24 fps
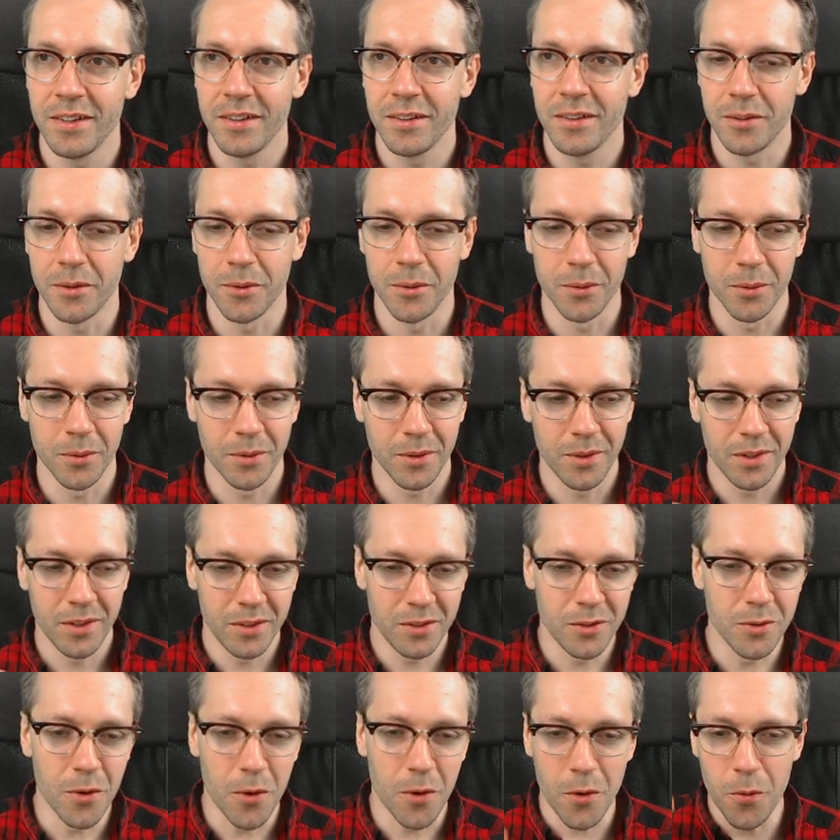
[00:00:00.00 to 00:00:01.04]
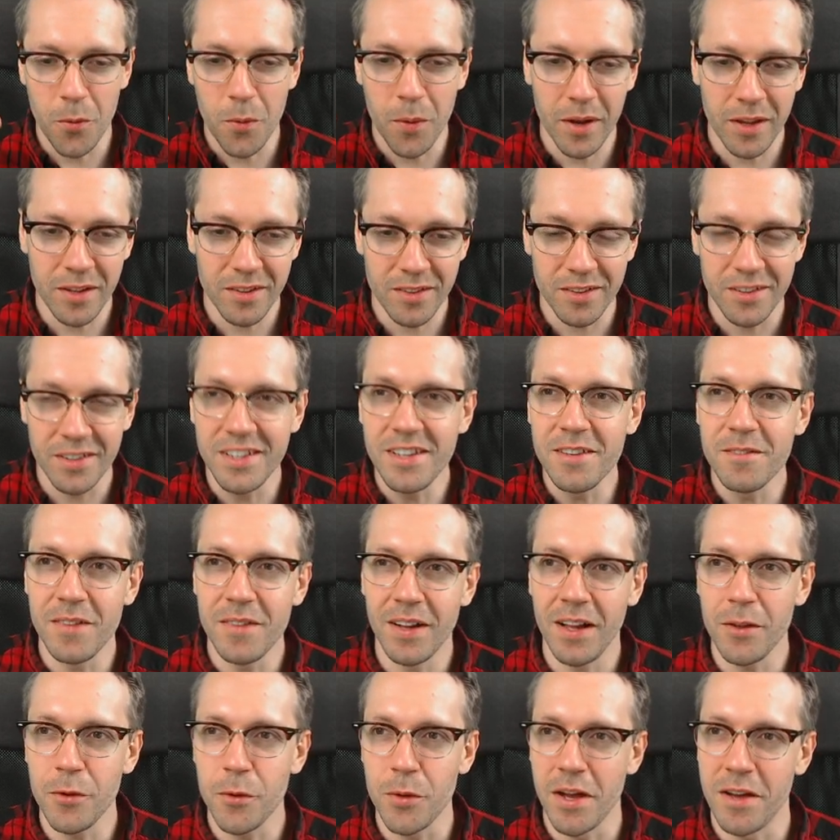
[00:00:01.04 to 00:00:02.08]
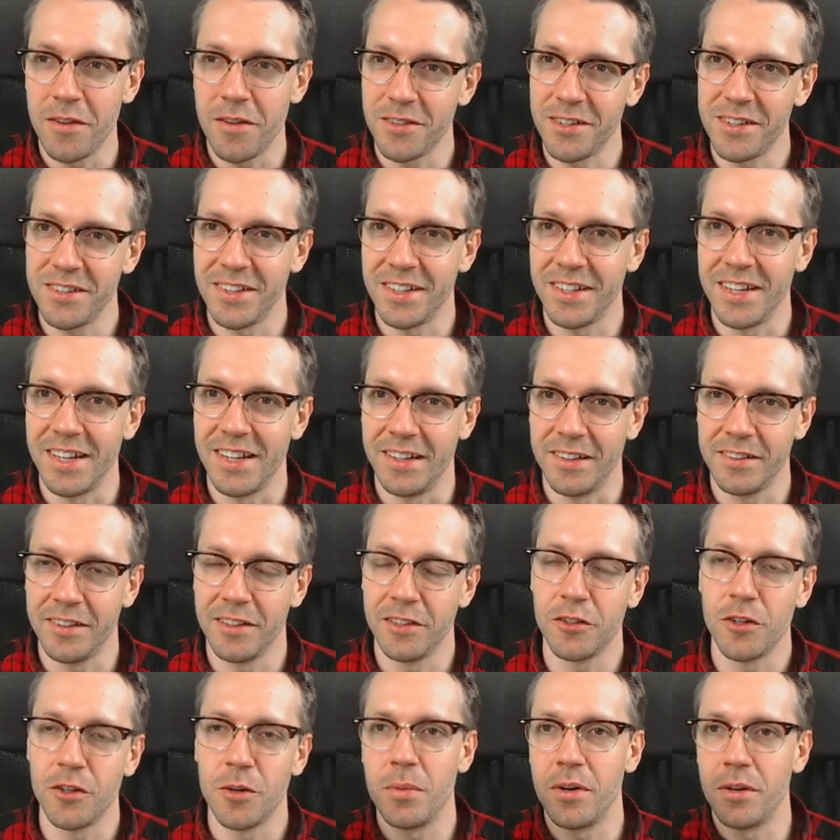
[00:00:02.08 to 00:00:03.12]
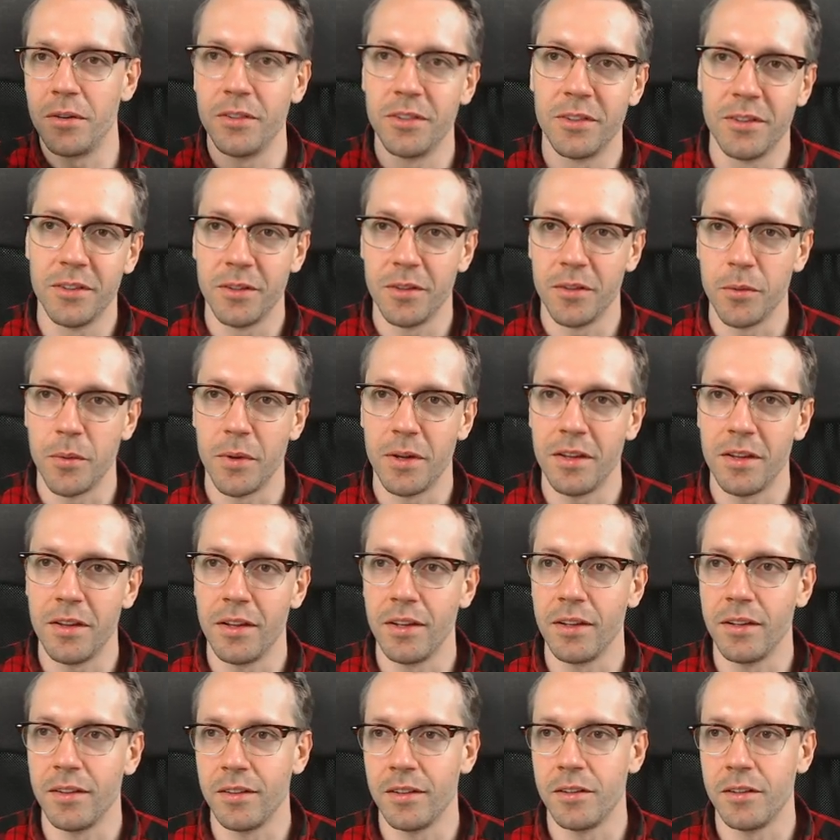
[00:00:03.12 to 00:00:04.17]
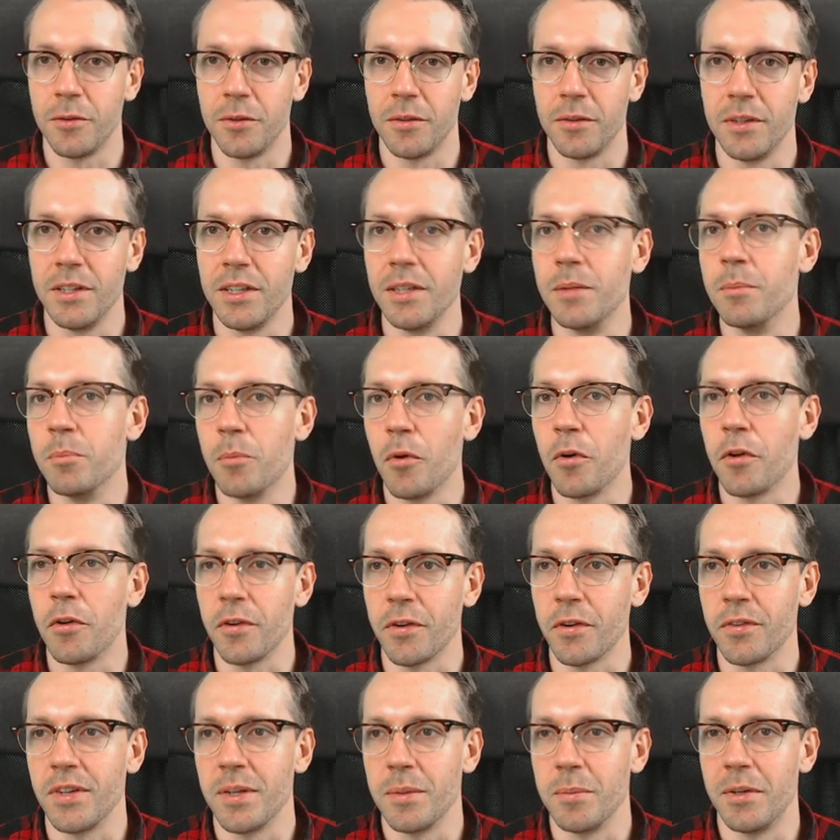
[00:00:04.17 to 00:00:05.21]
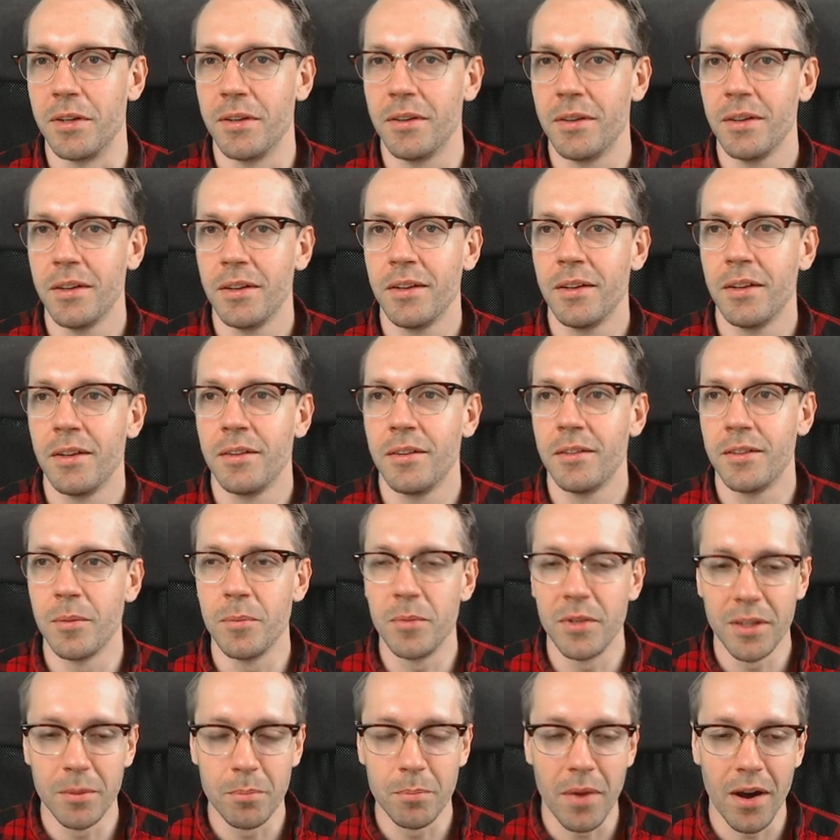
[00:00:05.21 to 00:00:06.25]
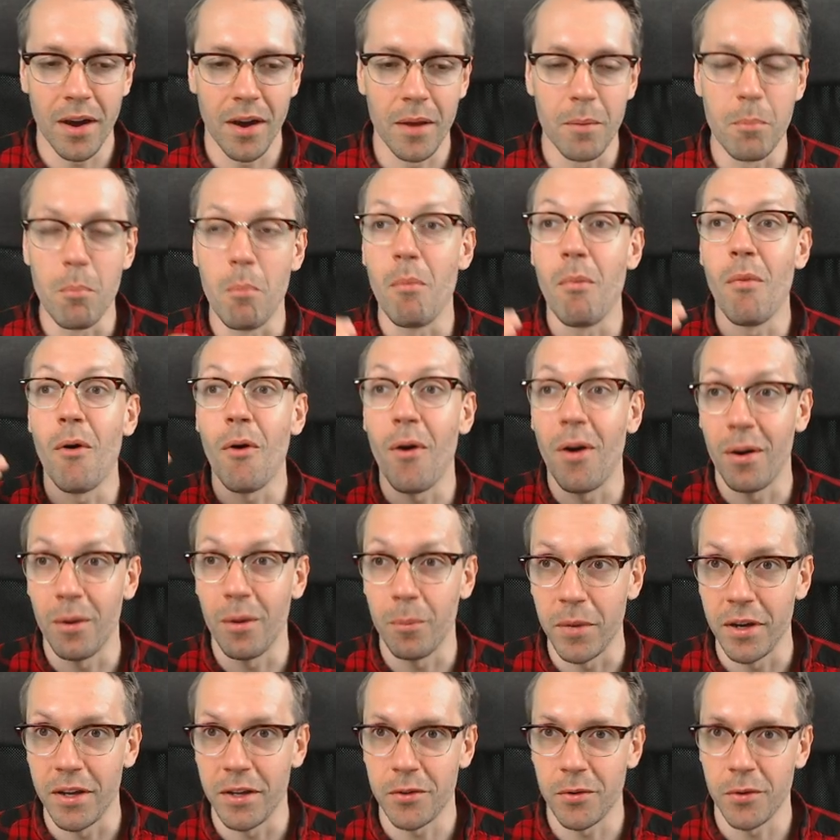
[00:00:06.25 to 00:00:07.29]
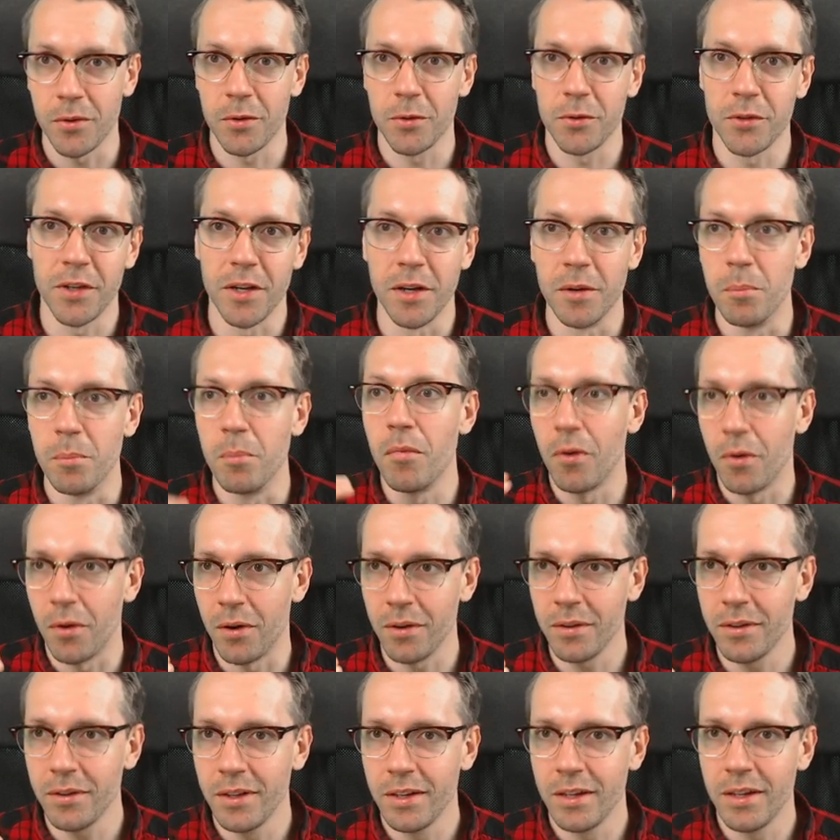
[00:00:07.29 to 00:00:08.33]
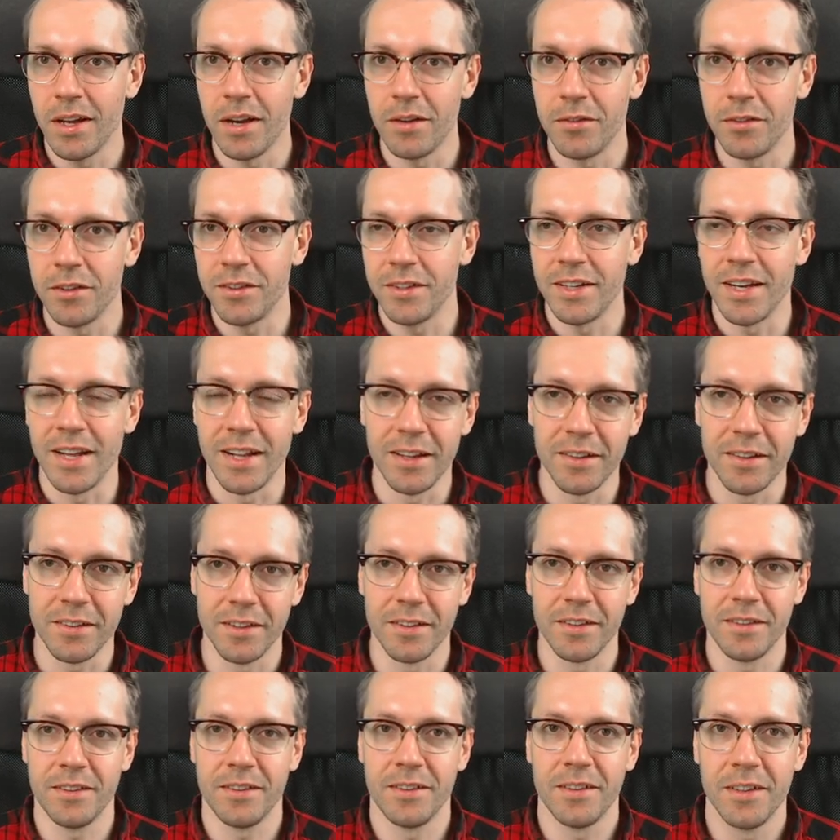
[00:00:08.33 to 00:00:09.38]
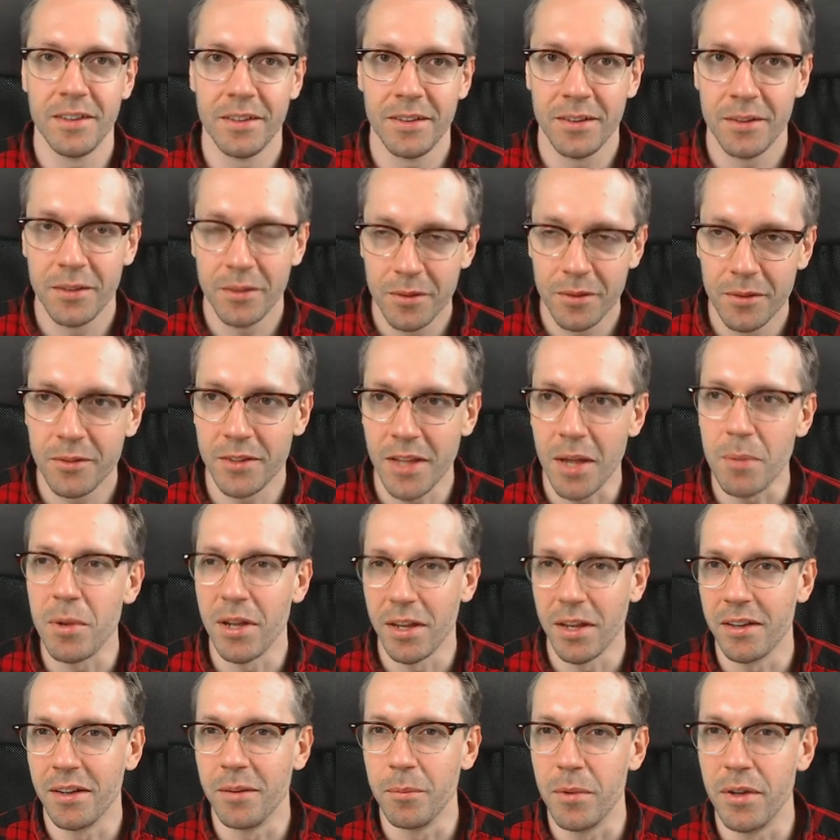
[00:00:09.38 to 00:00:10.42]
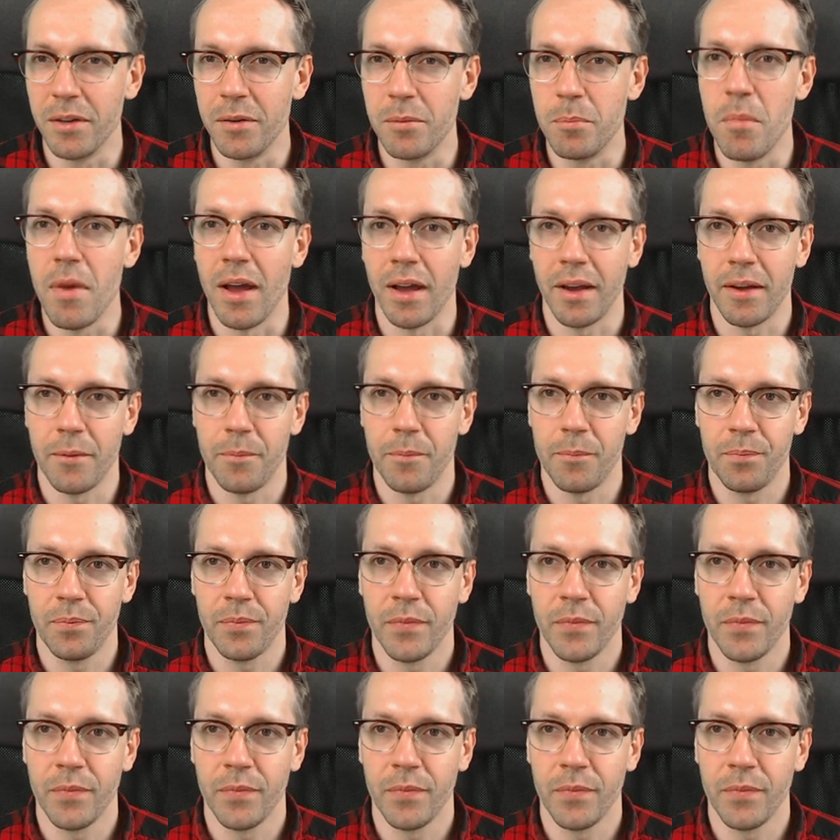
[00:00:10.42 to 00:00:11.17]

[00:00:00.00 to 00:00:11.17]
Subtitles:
So you always devalue everything else in comparison to the one thing that you deem more agreeable. Simply by introducing a more, everything else is stepping a bit back.